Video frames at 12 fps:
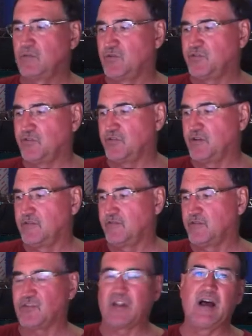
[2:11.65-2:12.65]
which is good
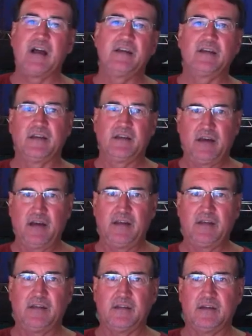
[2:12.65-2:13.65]
for sliding and
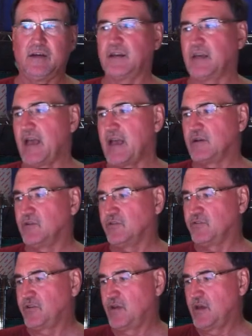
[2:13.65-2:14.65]
cutting
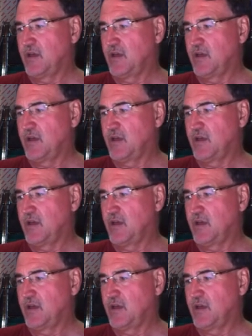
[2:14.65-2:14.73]
angles.